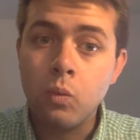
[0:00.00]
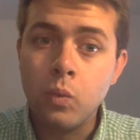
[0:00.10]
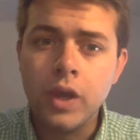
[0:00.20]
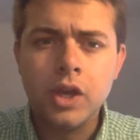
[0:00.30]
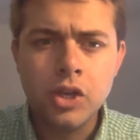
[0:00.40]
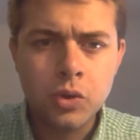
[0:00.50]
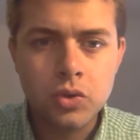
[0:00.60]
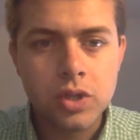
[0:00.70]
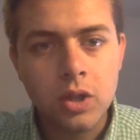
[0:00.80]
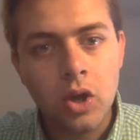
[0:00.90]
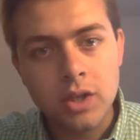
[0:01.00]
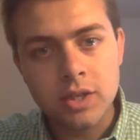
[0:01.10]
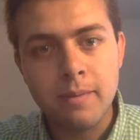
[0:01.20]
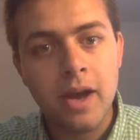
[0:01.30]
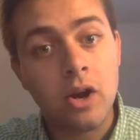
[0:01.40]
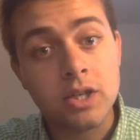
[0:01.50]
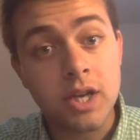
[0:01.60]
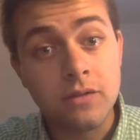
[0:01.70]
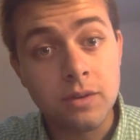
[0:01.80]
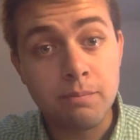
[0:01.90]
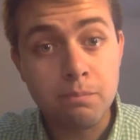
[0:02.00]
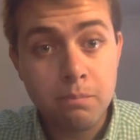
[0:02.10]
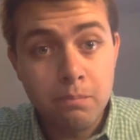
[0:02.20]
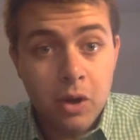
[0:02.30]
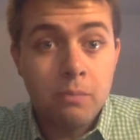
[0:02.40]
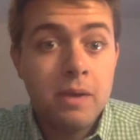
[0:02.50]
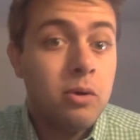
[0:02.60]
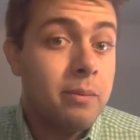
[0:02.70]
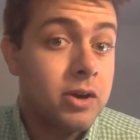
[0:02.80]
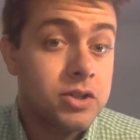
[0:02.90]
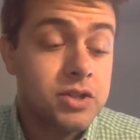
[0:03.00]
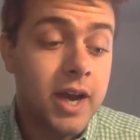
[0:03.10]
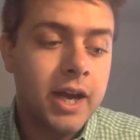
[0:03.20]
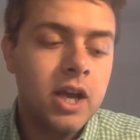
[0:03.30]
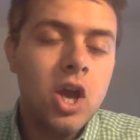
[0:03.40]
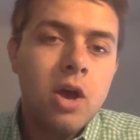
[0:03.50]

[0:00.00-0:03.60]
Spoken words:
we can use the law to make ourselves a better people, a better society,